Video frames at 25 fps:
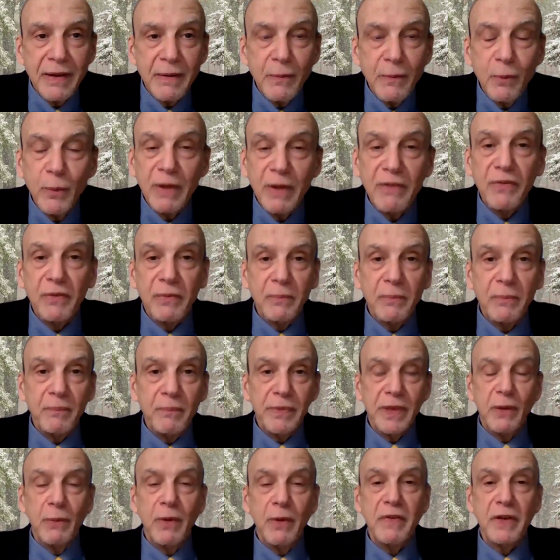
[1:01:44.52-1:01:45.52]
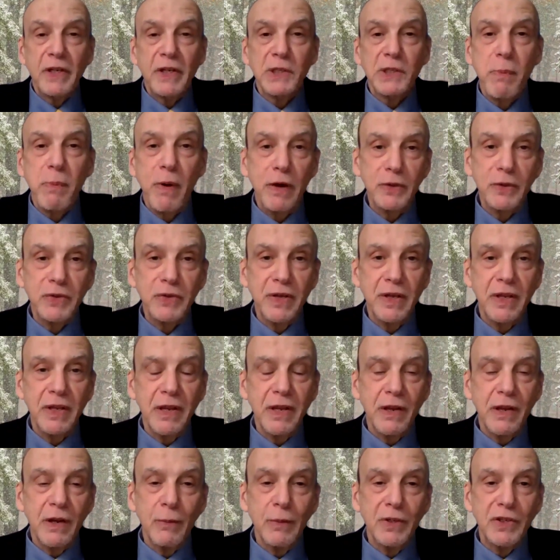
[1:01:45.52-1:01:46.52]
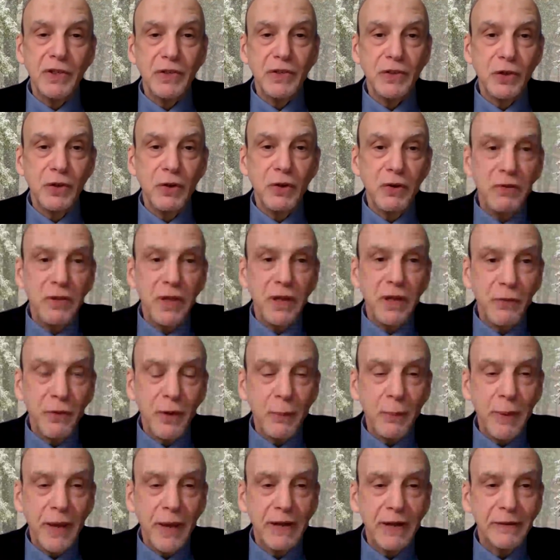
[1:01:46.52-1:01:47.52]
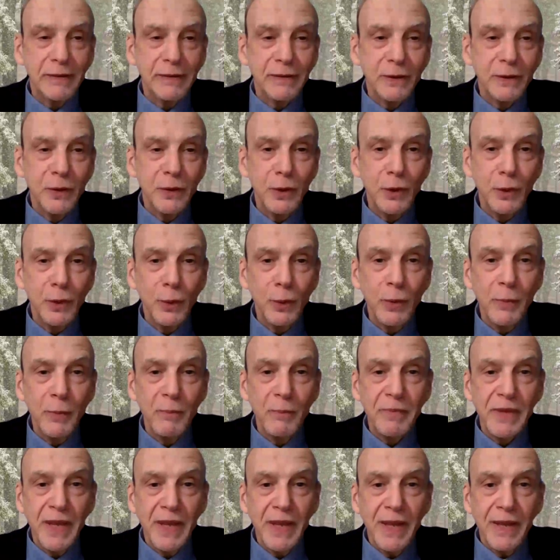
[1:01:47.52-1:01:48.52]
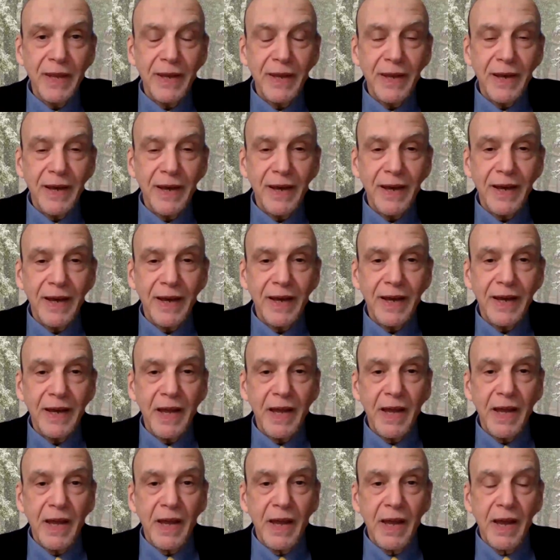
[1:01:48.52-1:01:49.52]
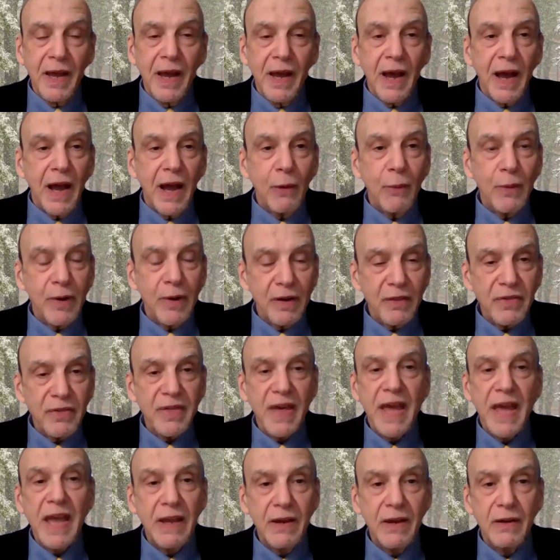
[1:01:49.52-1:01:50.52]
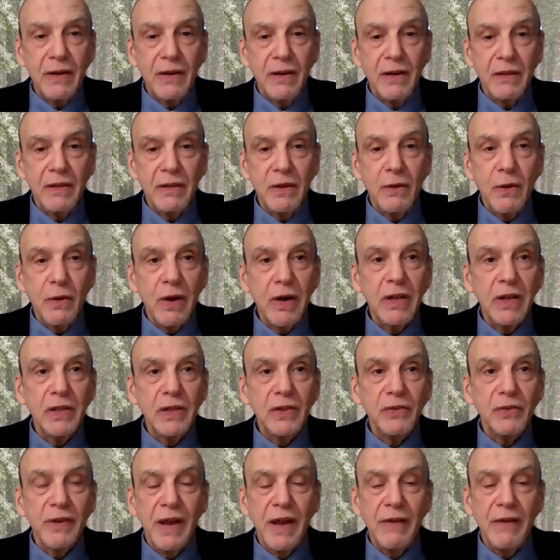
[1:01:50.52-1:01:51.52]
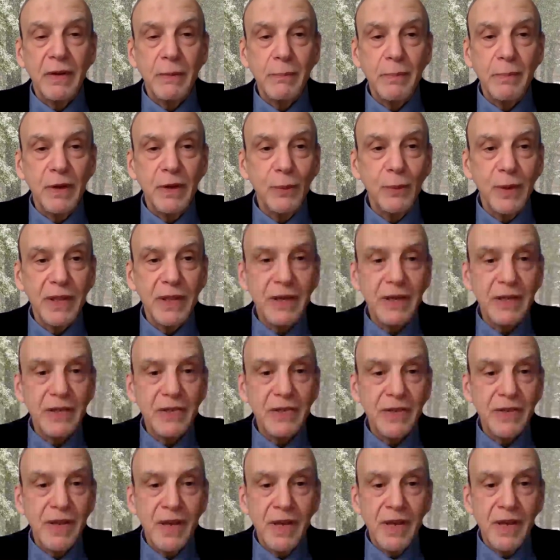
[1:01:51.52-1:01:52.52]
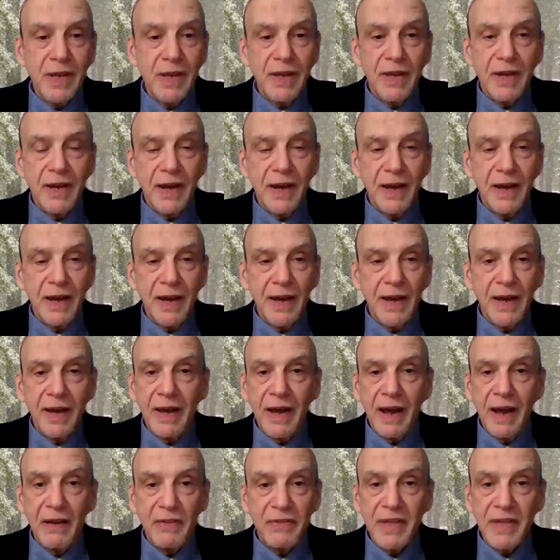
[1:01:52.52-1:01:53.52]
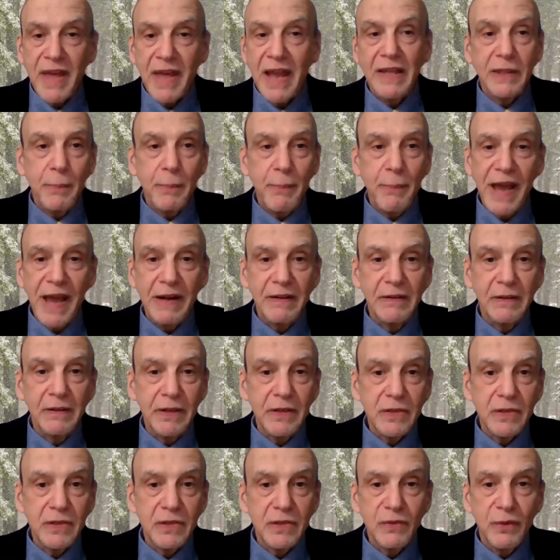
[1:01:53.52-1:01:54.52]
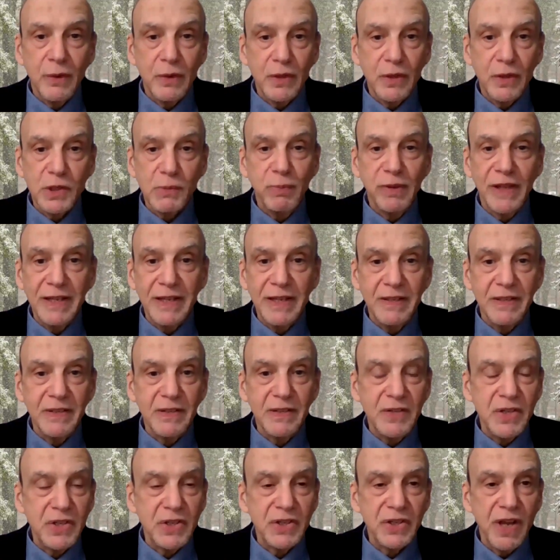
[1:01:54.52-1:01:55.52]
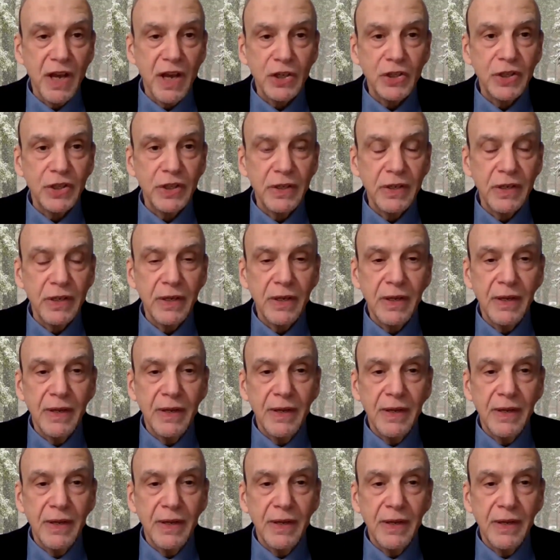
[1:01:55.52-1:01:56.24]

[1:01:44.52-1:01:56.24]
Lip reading: We've exposed it here, which is a good thing for a panel to do. I want to thank the audience for having been with us. Thank the panelists for a splendid discussion.